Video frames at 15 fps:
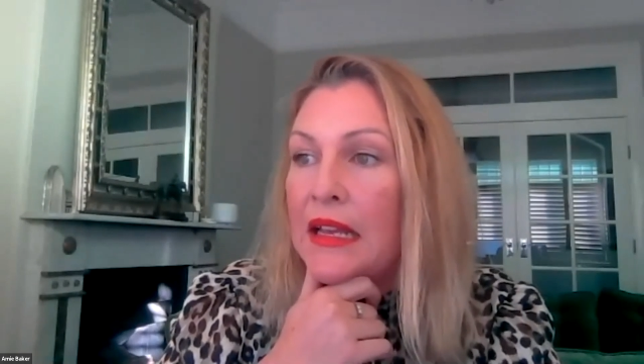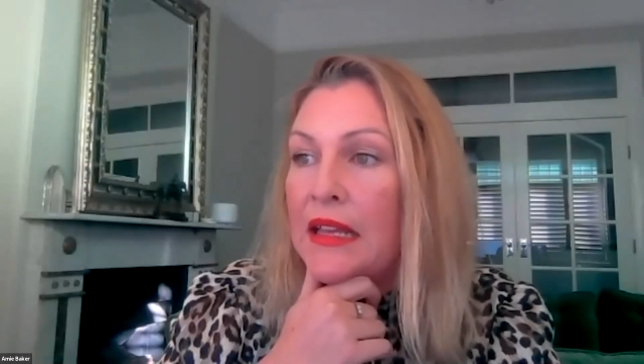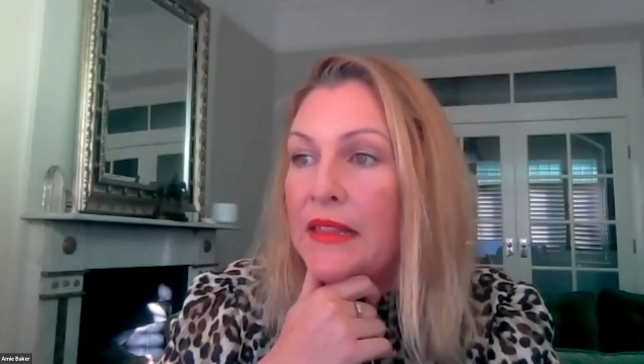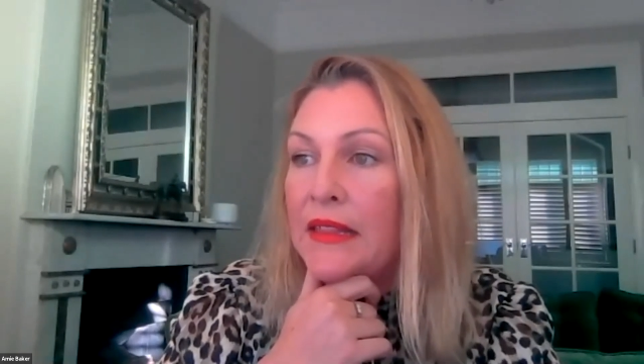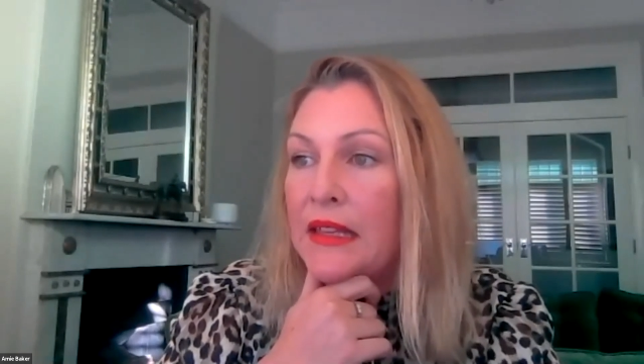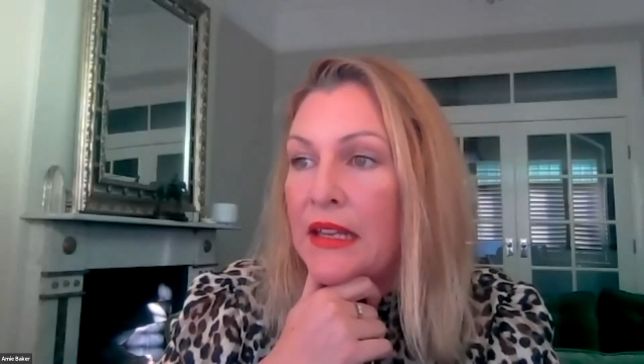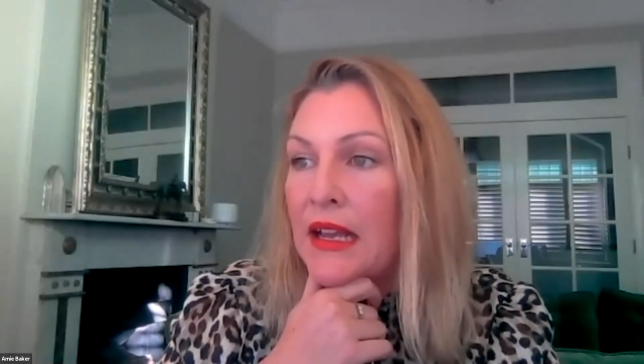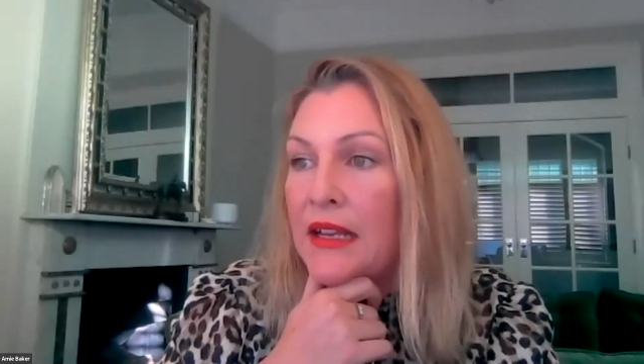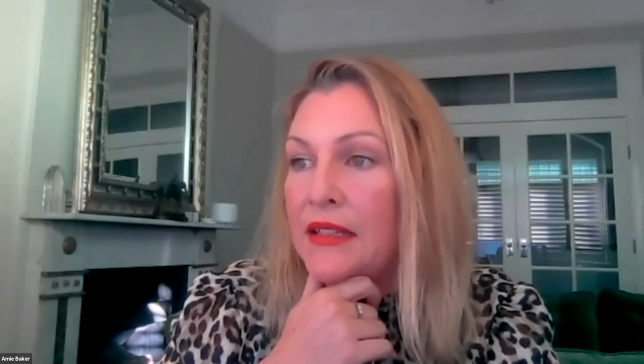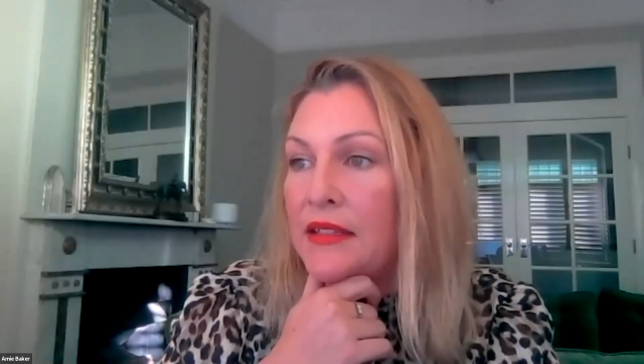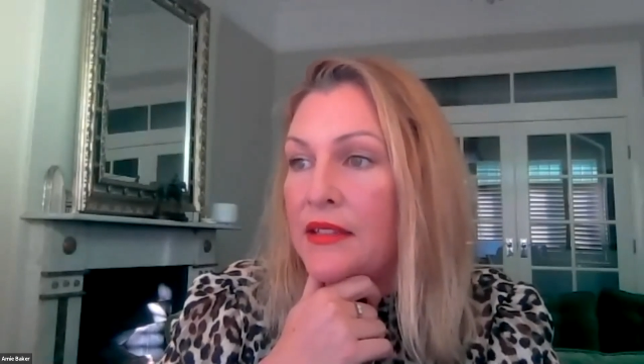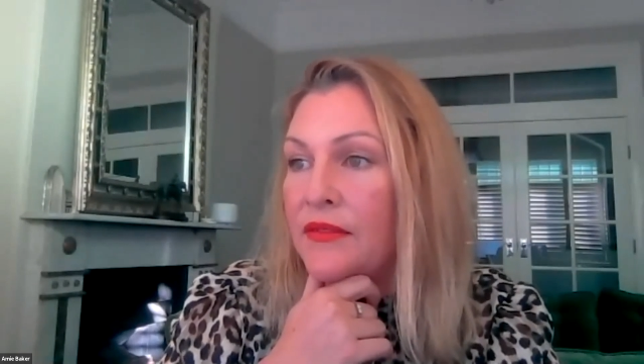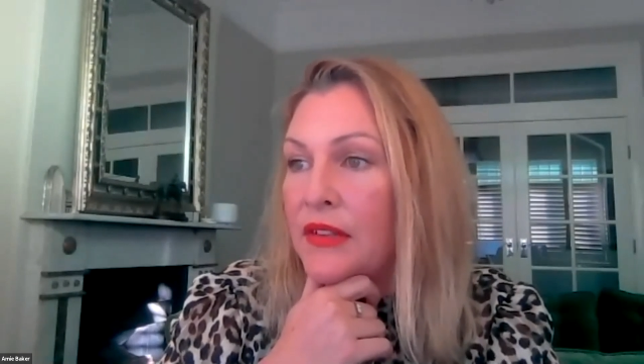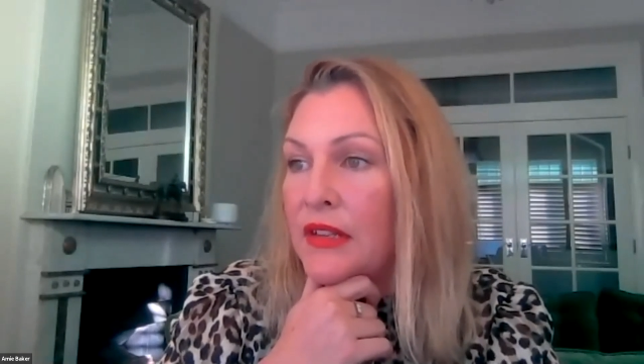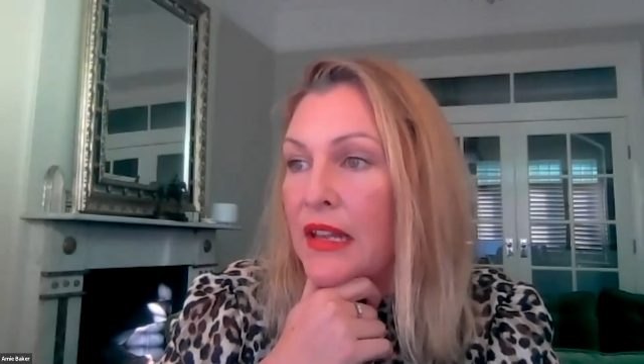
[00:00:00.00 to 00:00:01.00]
in the
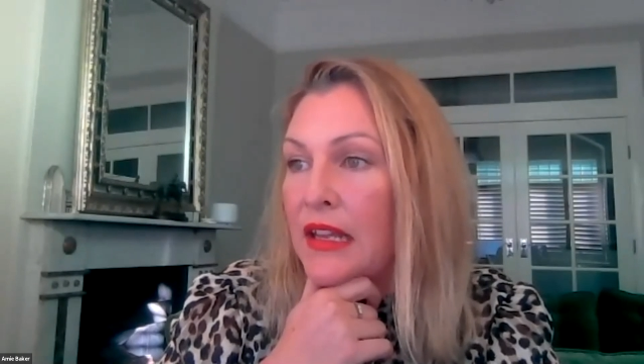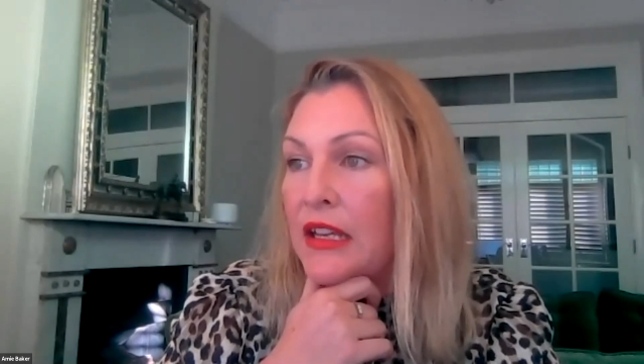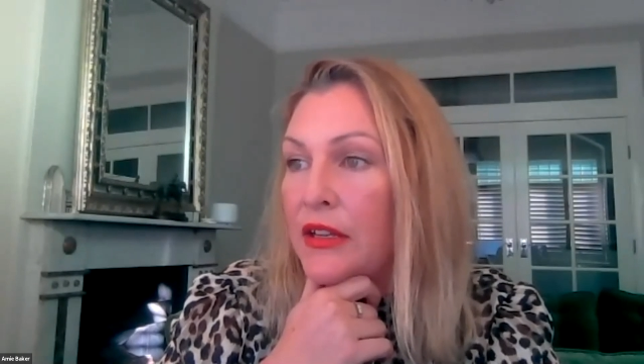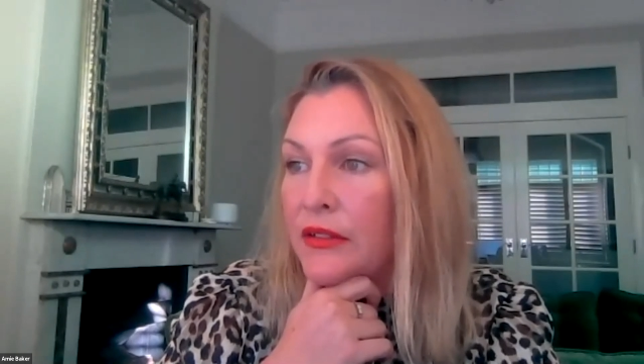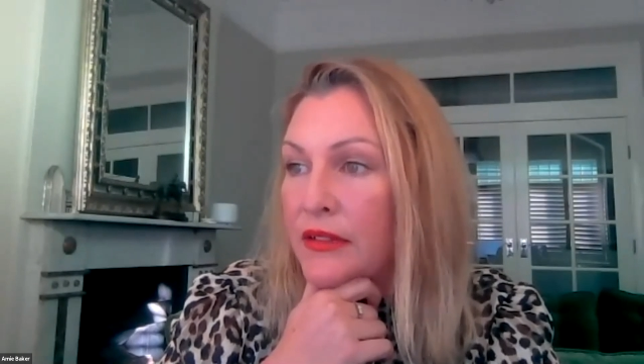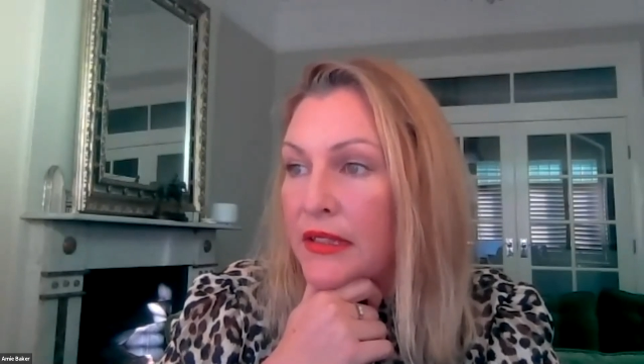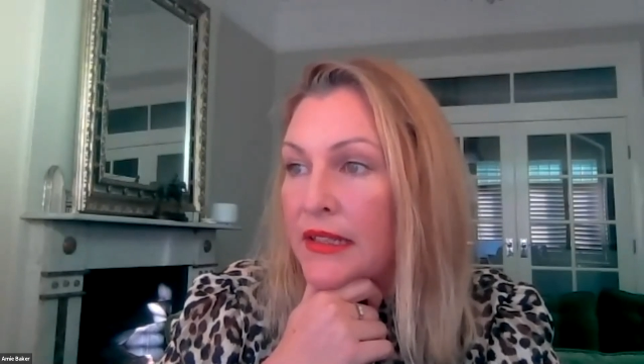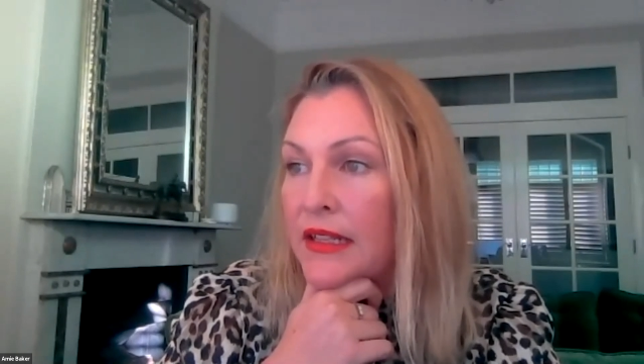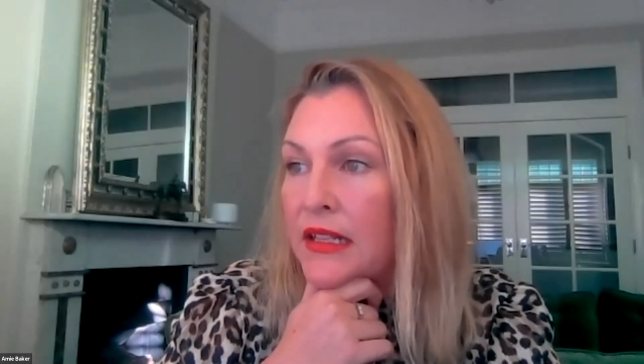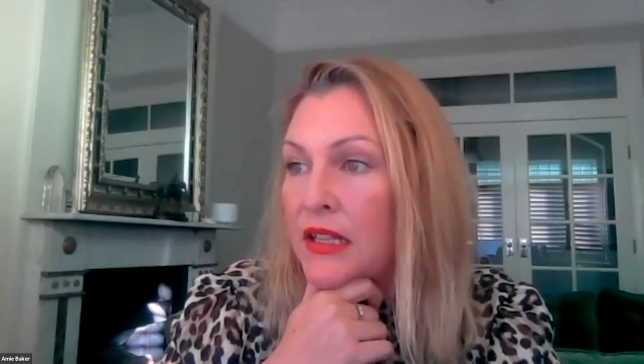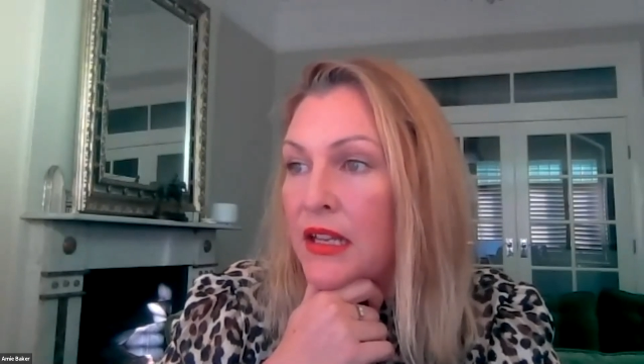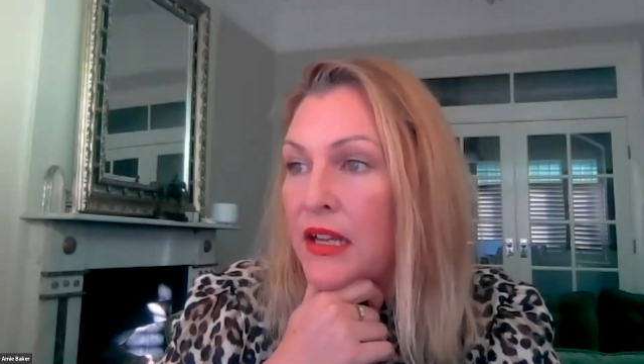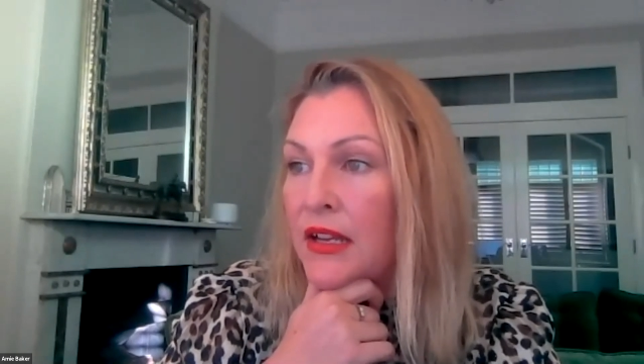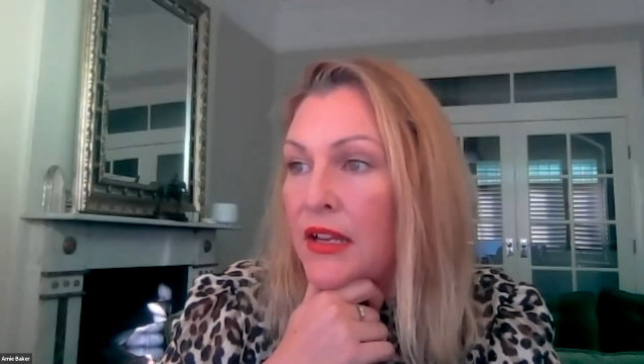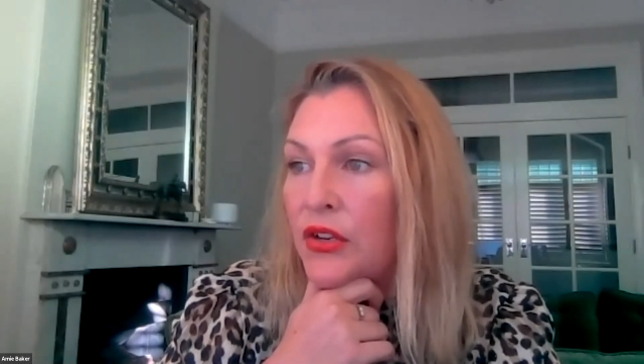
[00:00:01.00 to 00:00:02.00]
case of an elderly
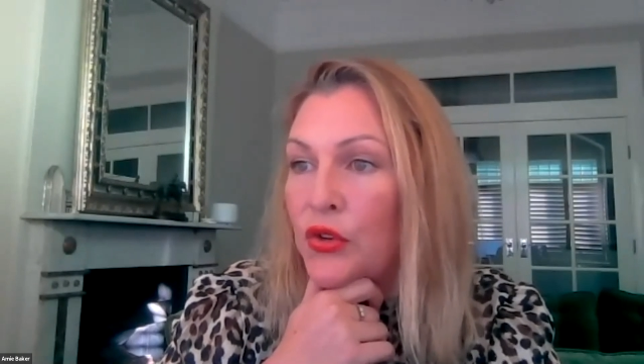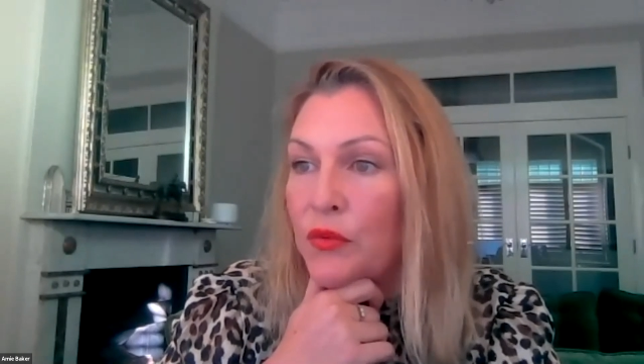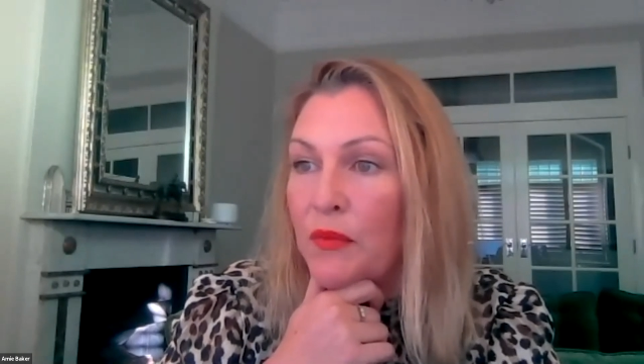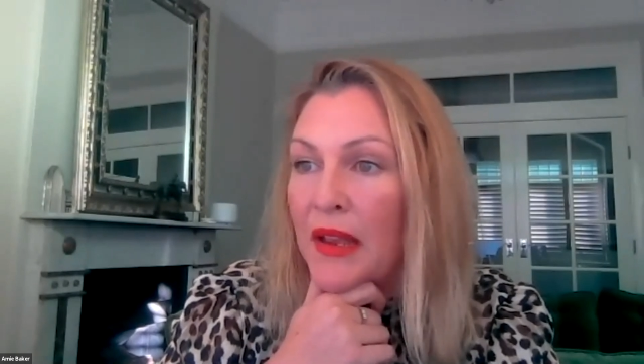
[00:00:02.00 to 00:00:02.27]
client who